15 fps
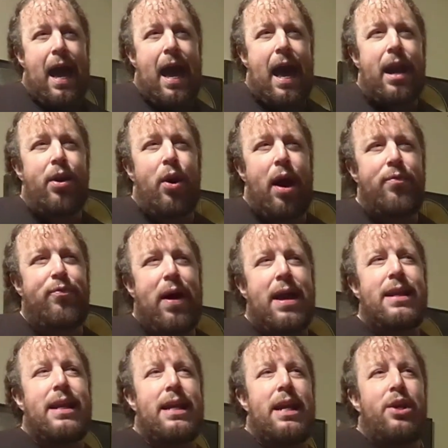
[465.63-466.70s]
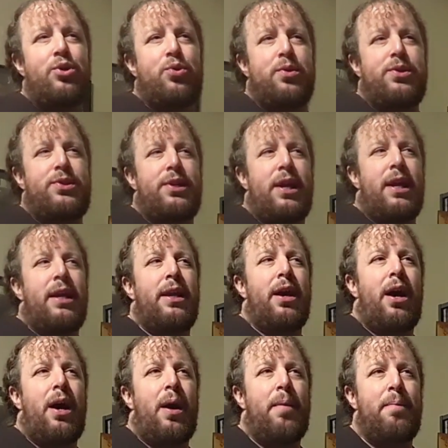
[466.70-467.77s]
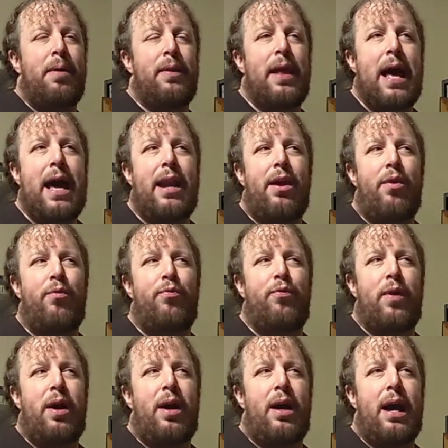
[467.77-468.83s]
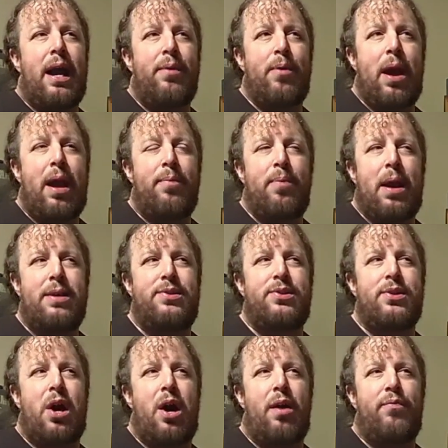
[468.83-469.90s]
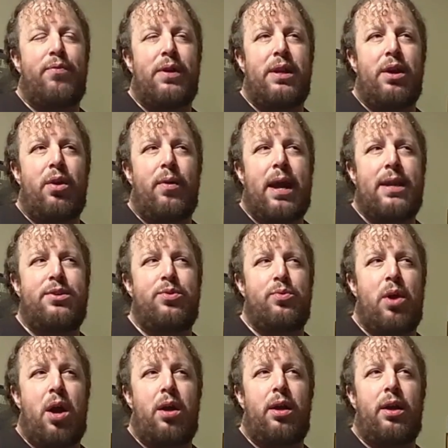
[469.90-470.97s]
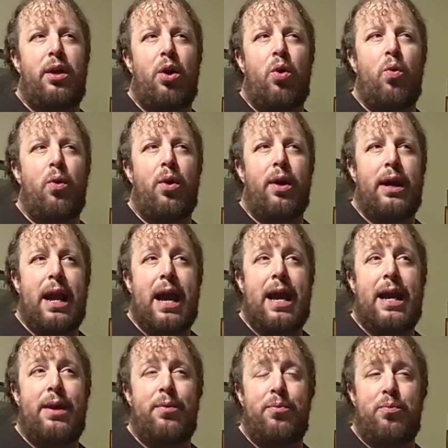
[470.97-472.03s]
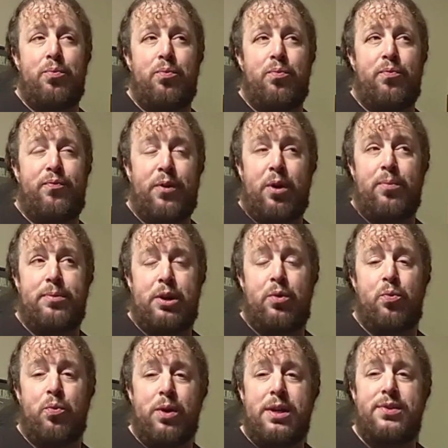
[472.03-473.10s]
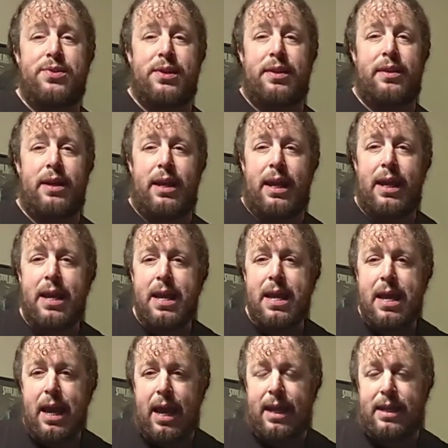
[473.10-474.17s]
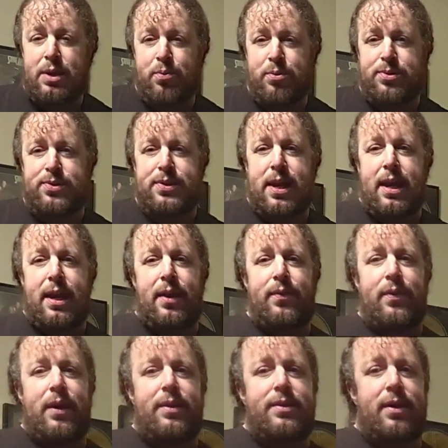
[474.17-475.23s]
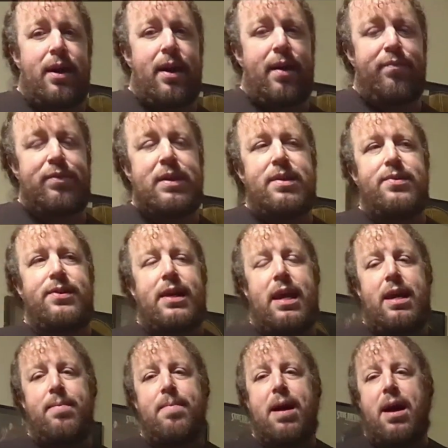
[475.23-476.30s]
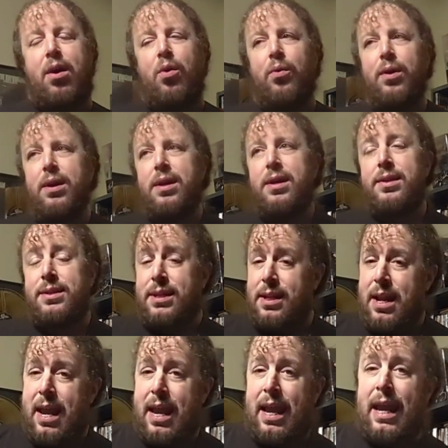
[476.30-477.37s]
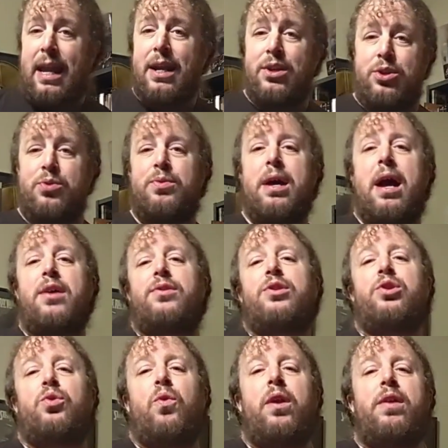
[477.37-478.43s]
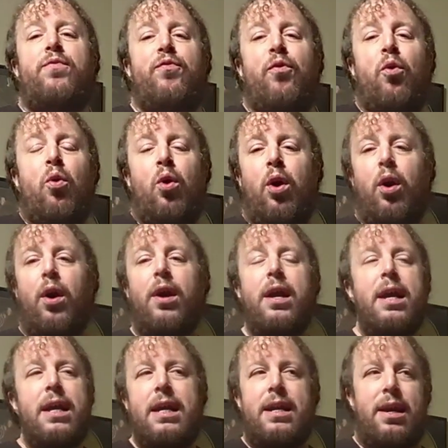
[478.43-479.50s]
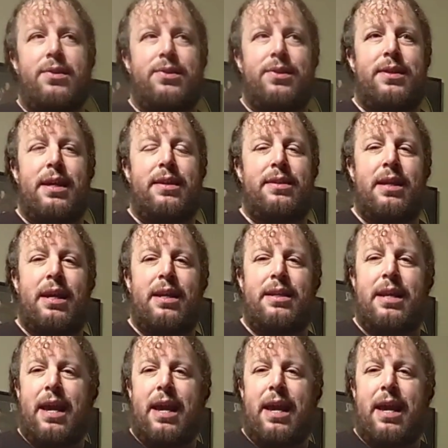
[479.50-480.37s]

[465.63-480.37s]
don't know. I find it interesting. A lot of I saw a video not too long ago where a guy filmed it recently, and he was saying that if these came out today in 2024, he doesn't think they'd